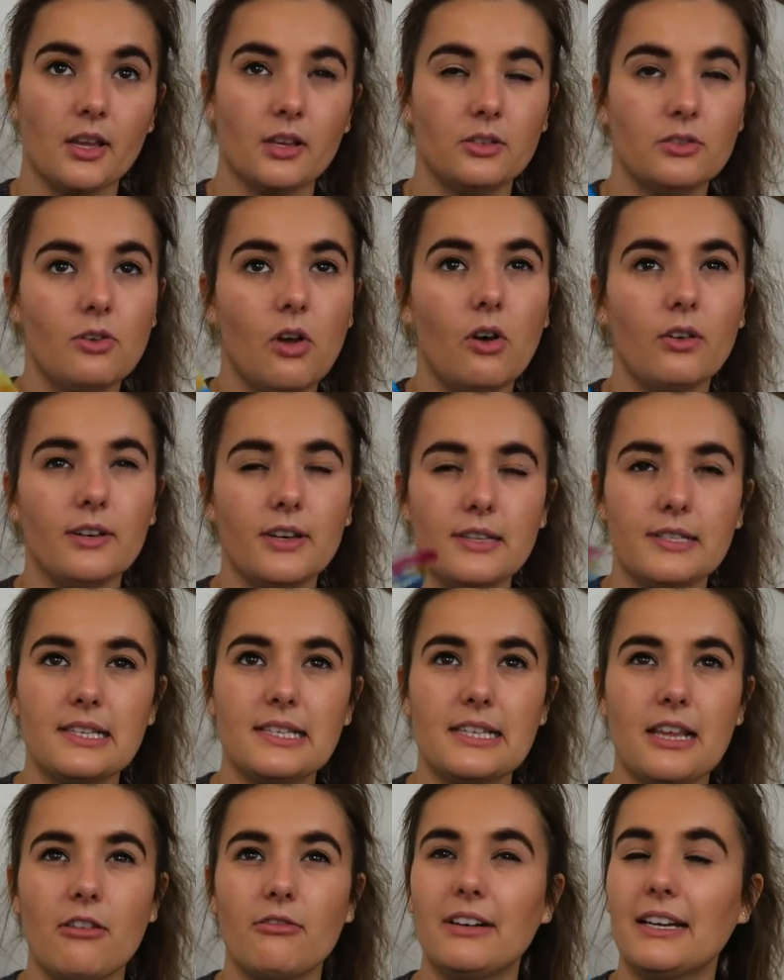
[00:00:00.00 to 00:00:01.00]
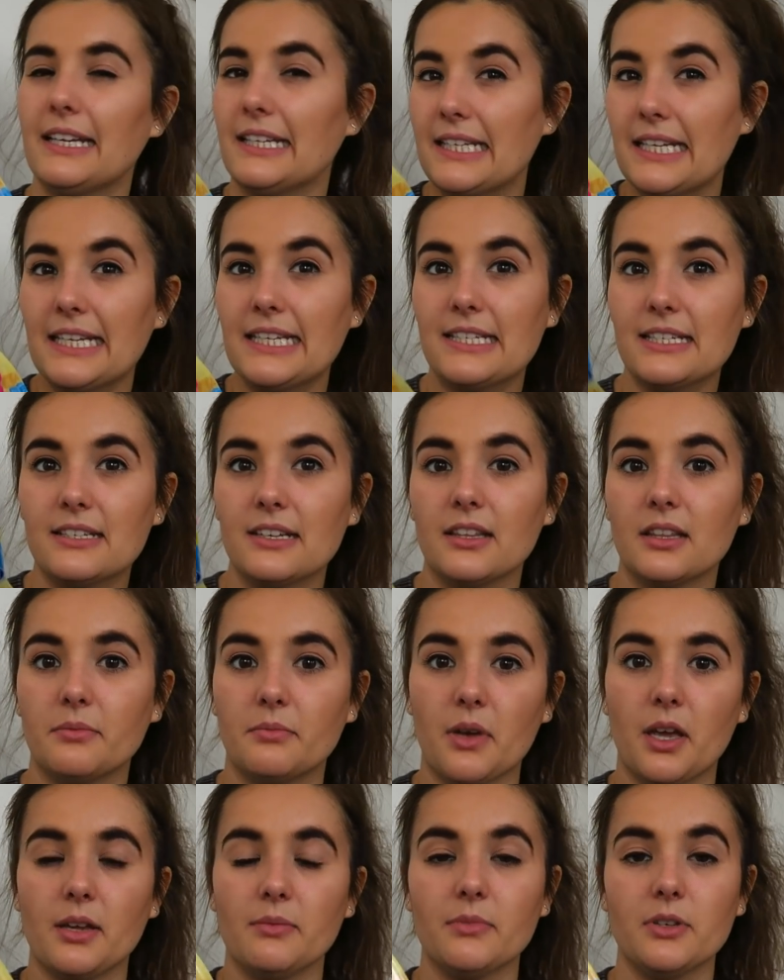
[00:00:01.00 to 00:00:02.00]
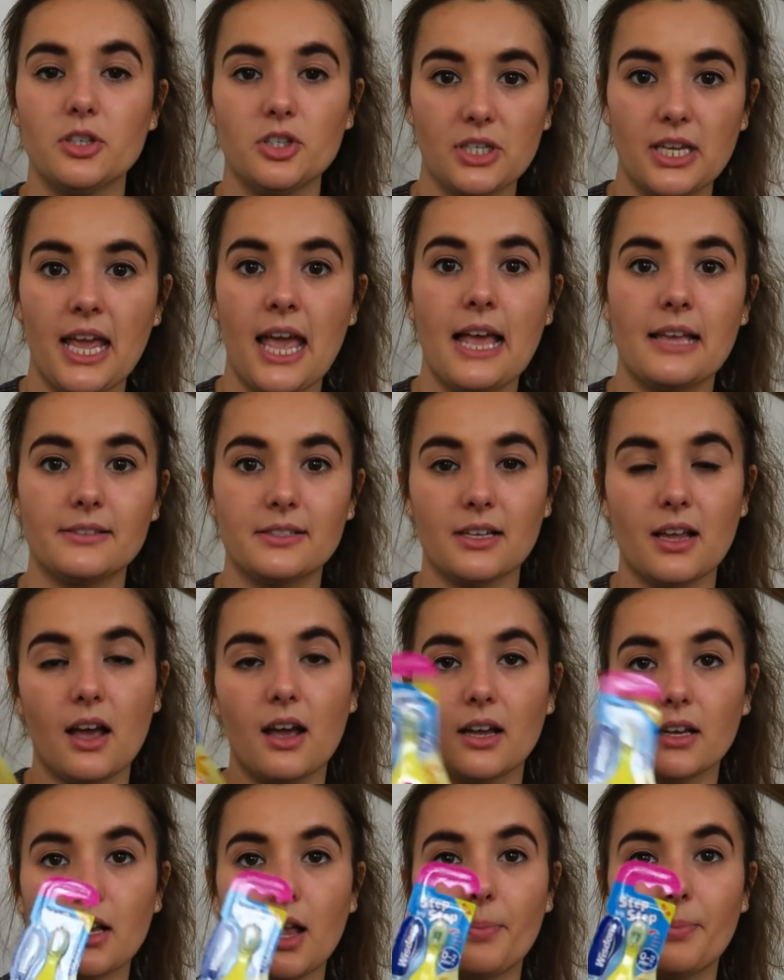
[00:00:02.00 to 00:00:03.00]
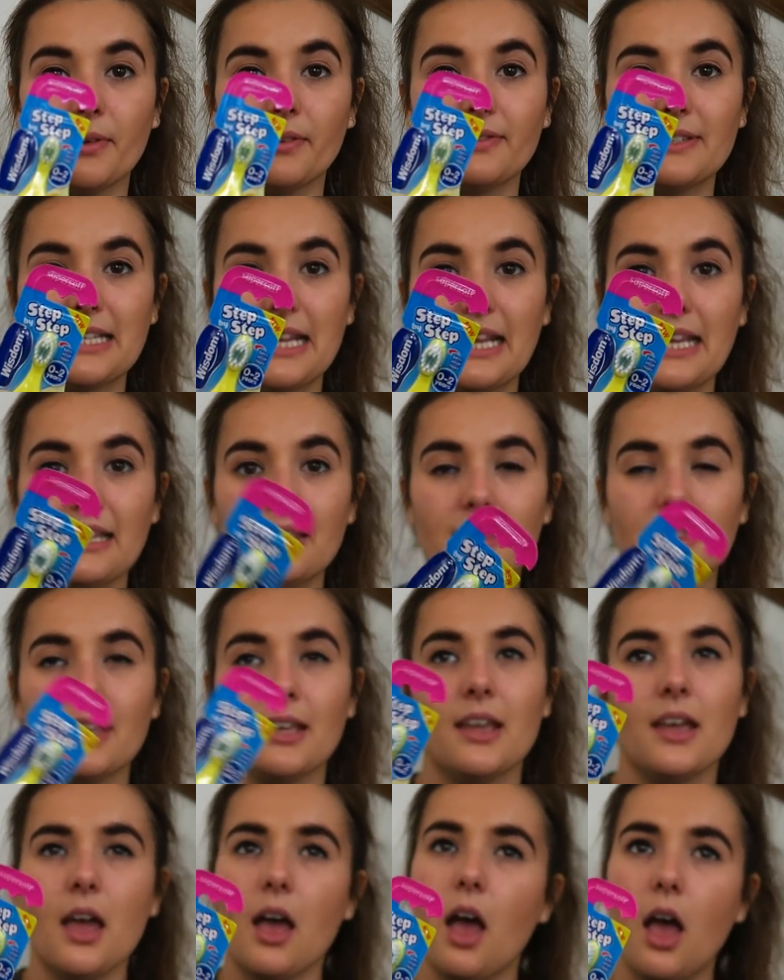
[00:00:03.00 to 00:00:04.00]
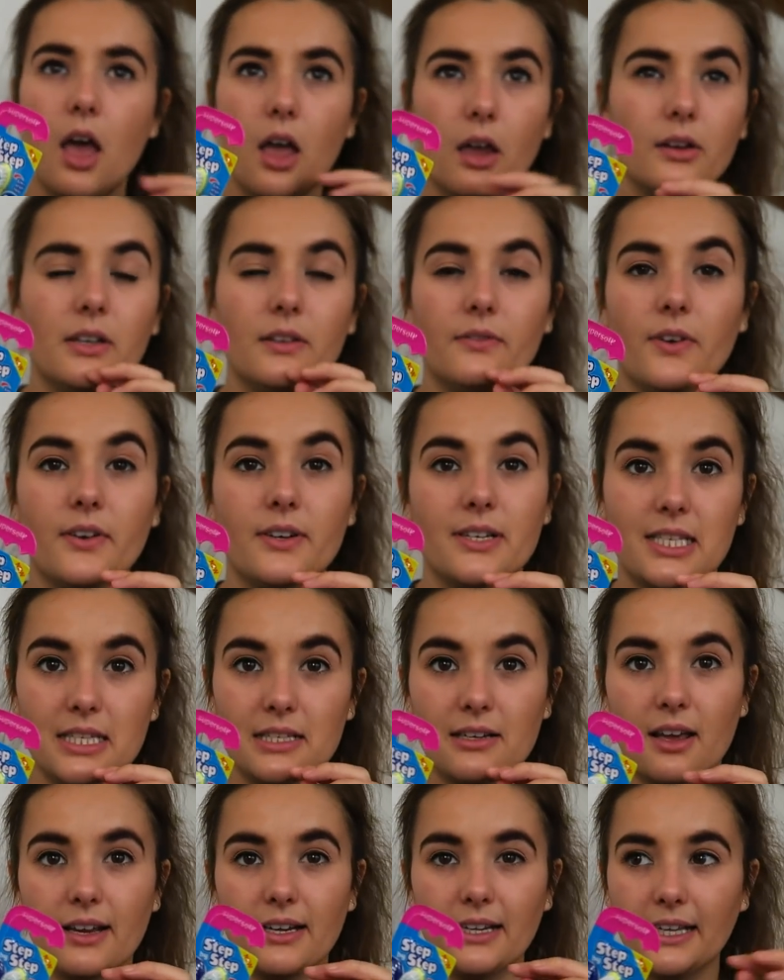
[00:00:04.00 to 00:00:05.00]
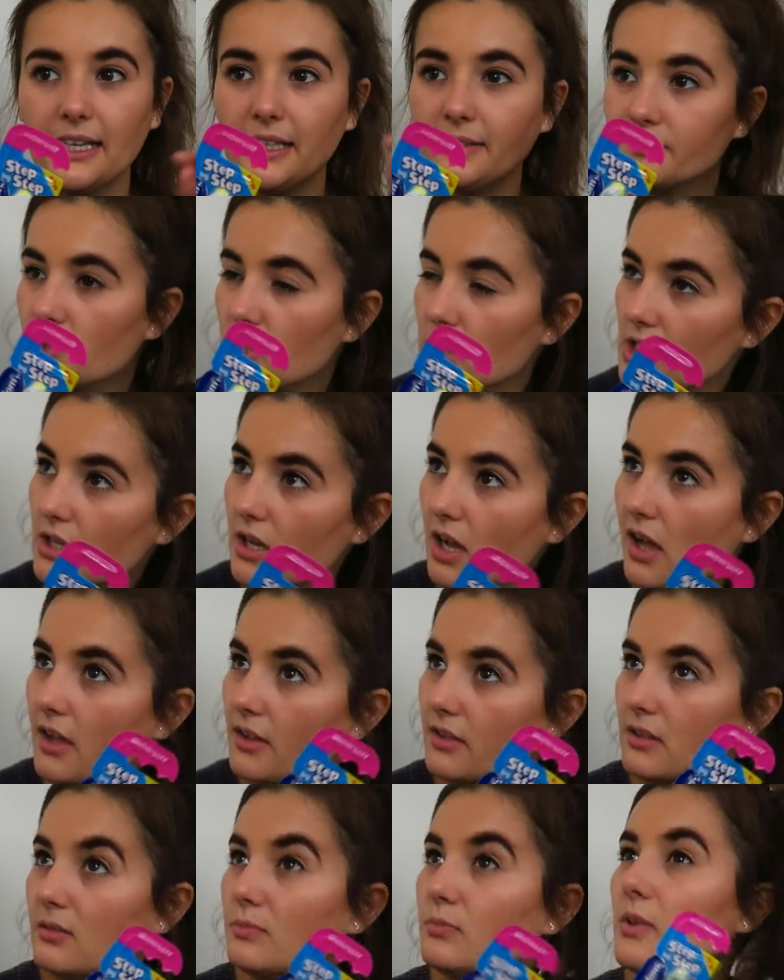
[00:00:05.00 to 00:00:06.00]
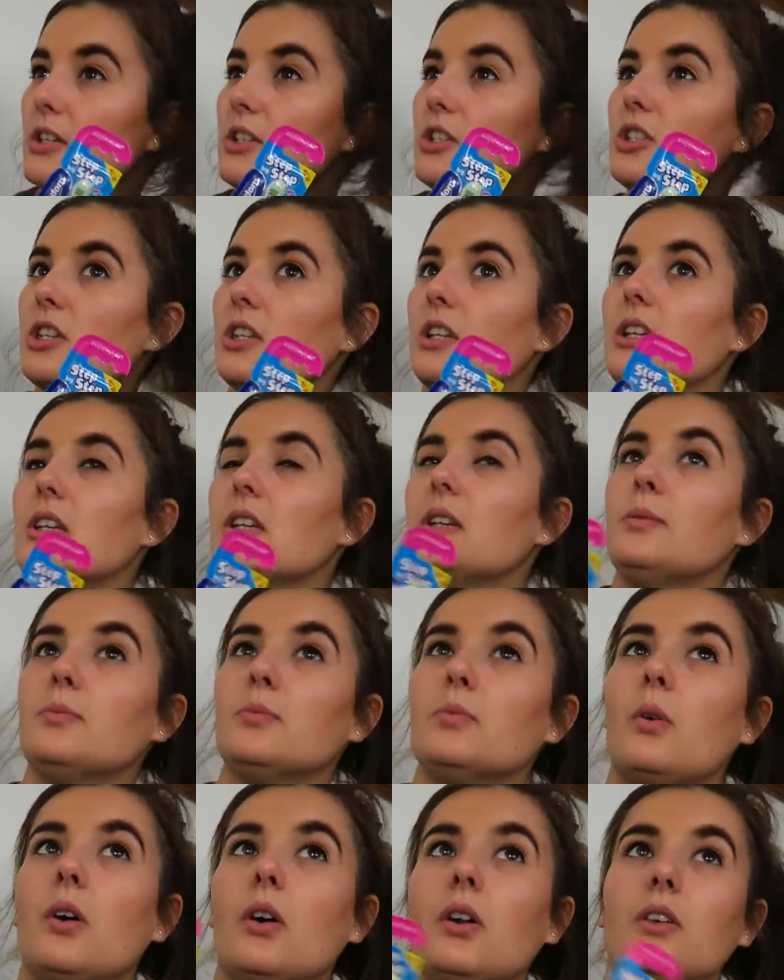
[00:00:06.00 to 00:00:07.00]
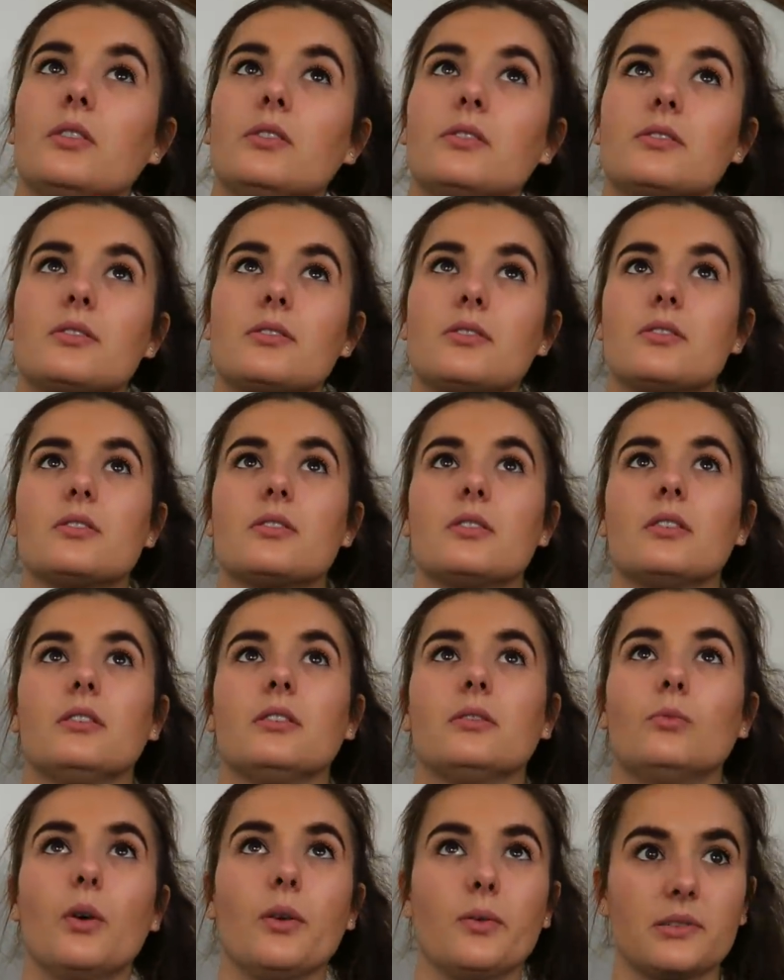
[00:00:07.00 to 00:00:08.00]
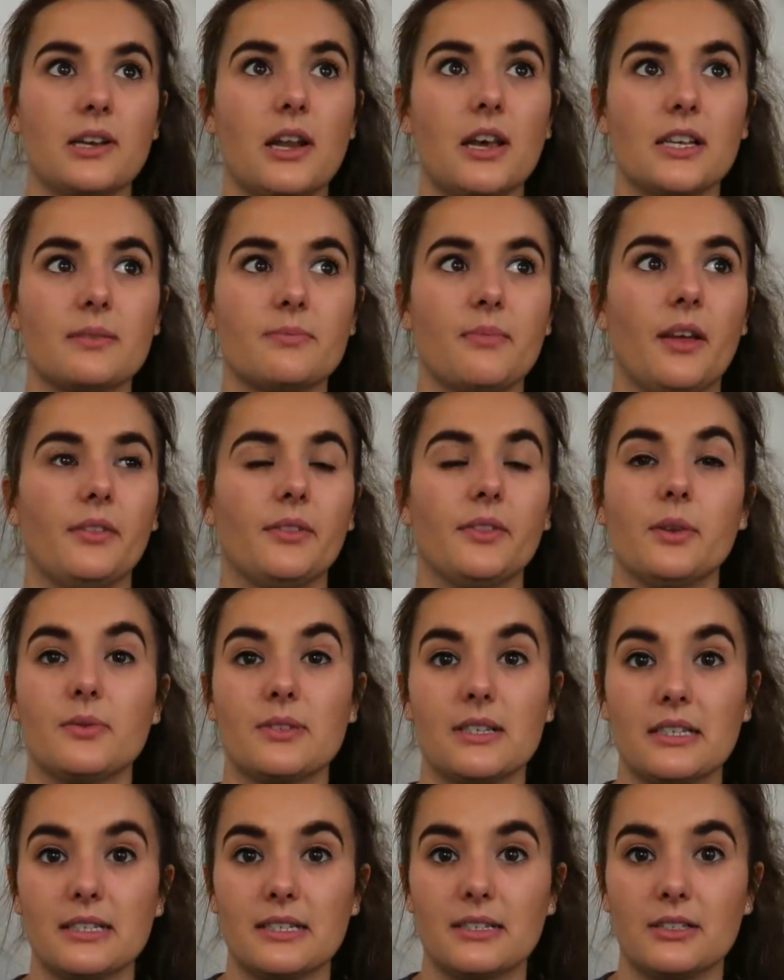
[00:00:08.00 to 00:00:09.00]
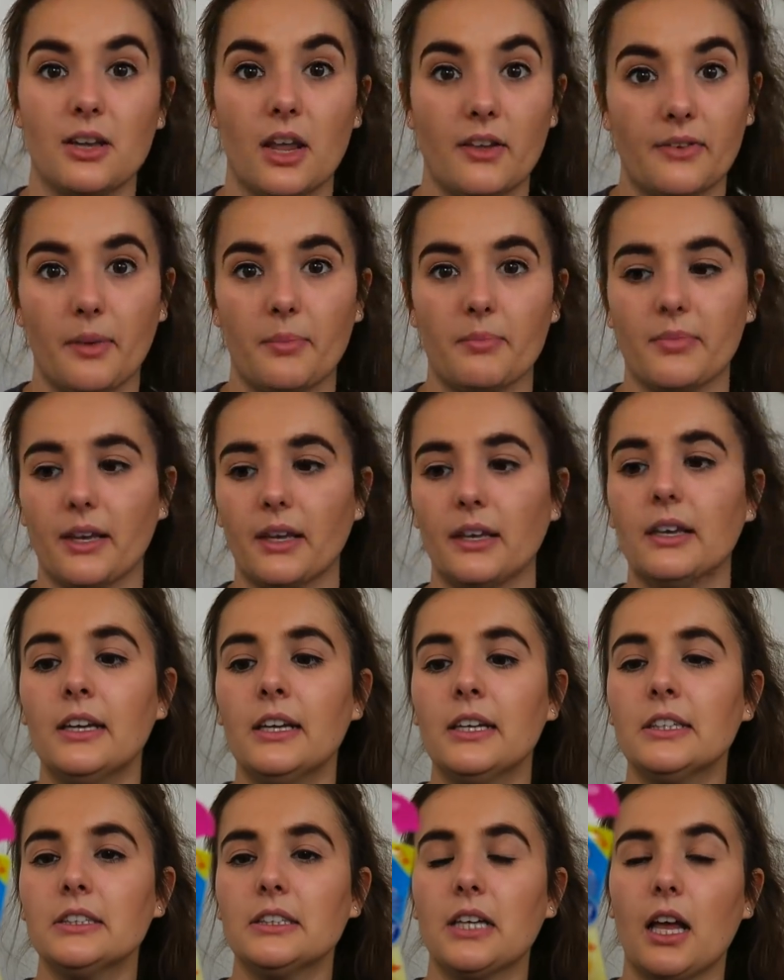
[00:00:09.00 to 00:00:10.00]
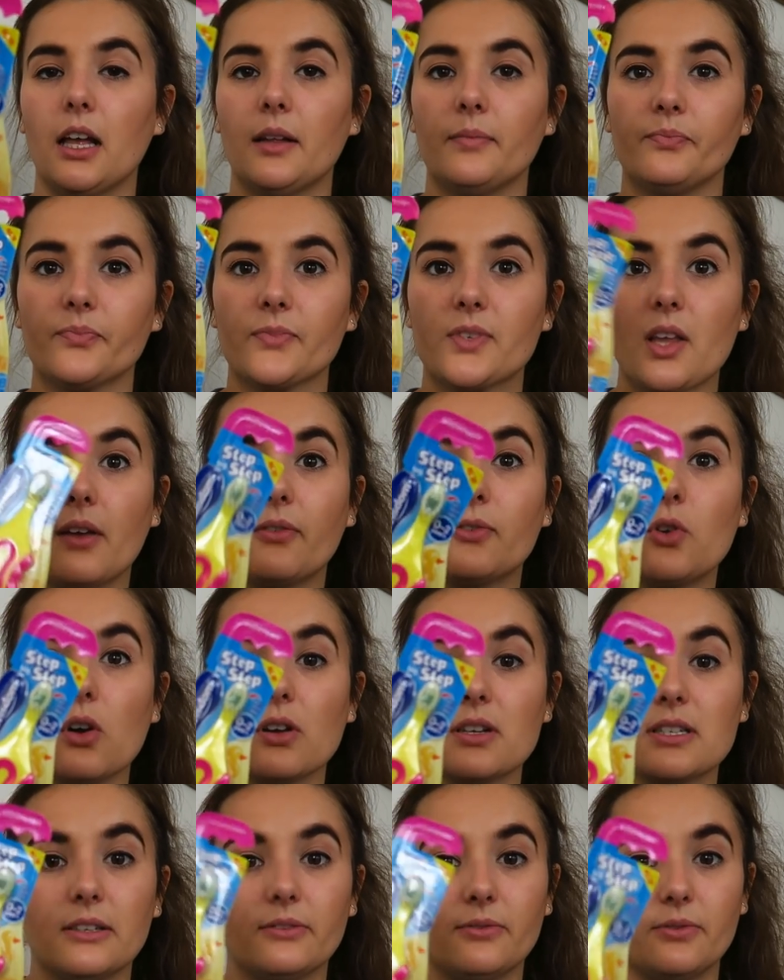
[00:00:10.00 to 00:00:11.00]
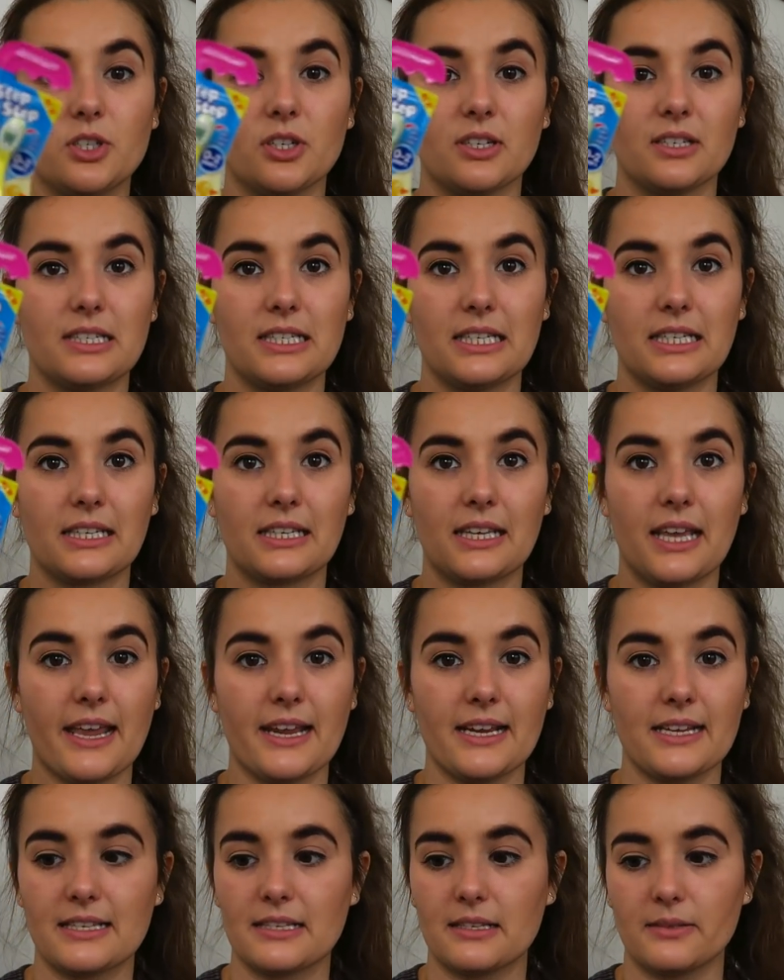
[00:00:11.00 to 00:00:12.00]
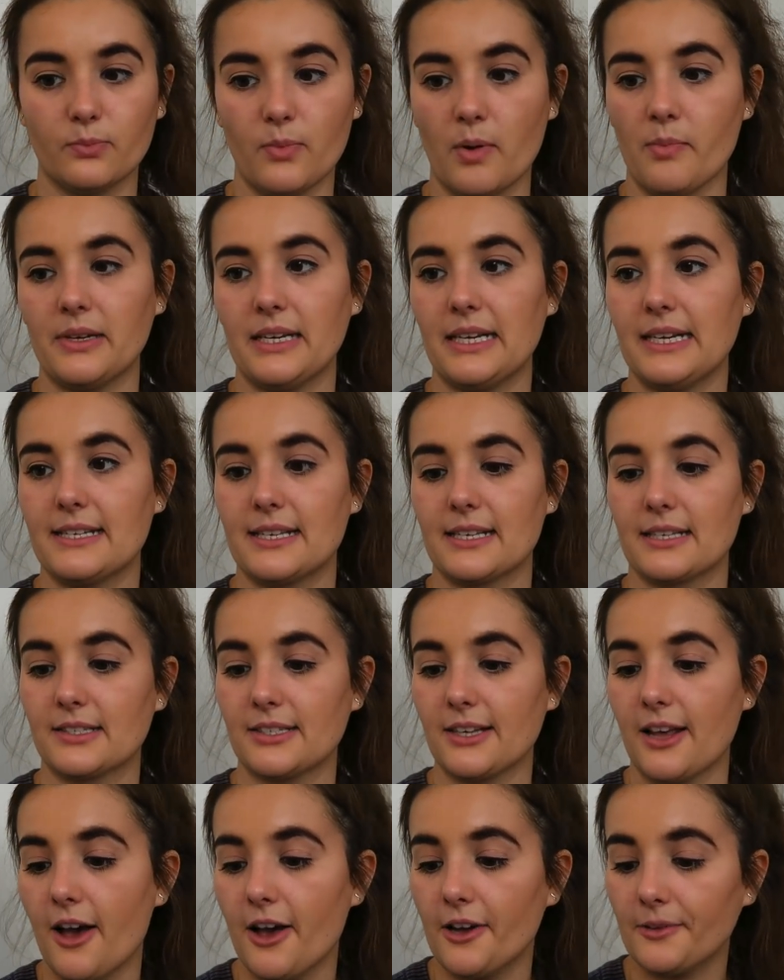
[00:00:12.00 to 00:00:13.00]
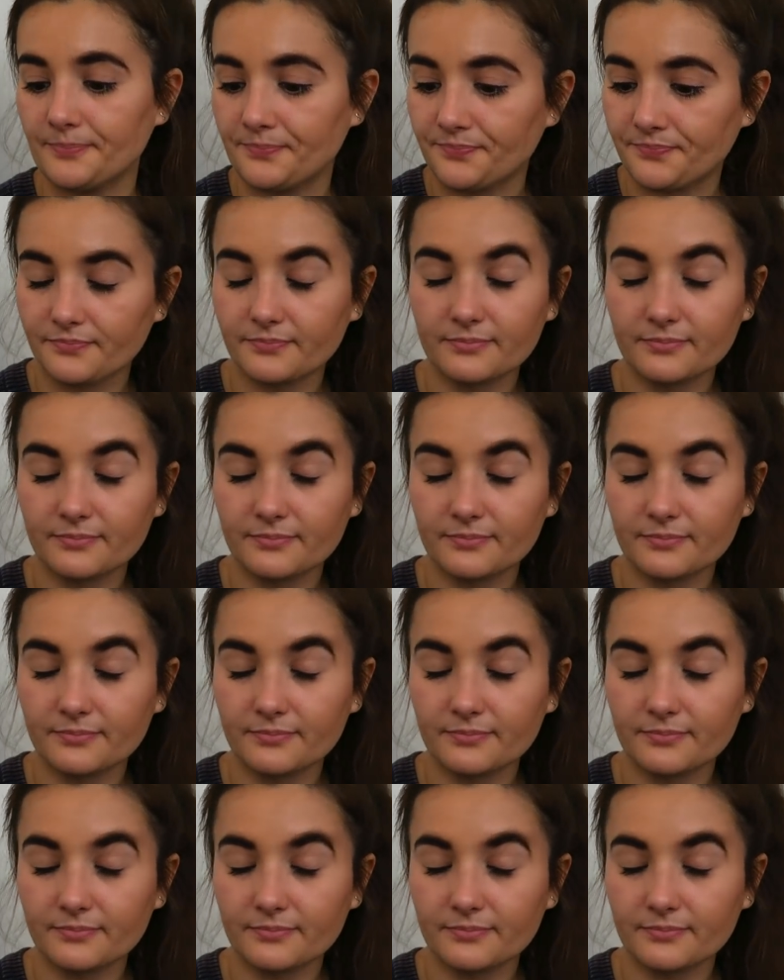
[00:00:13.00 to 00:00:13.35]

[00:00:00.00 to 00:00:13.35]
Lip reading: Not necessarily needed at the moment. She has cut a couple of teeth, only very slightly. She cut them when she was, well, it was last month. It was in November. So I've got it for just in case when we need to start.